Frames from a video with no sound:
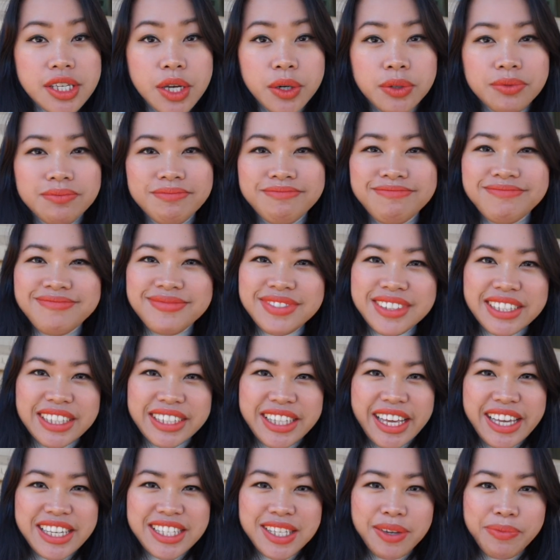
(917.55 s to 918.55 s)
So, till
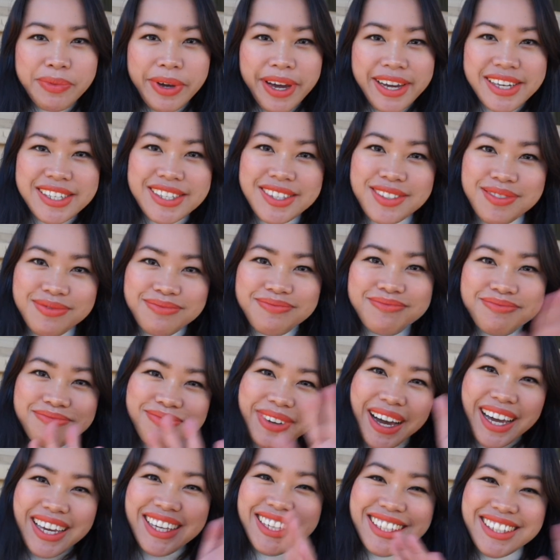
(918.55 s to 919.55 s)
next time guys,
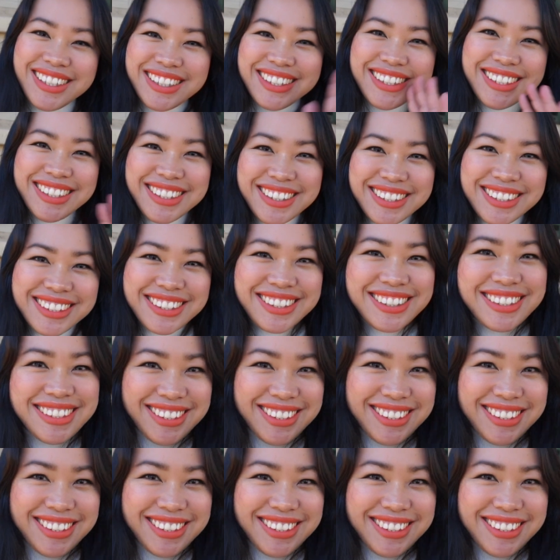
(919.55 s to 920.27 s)
bye!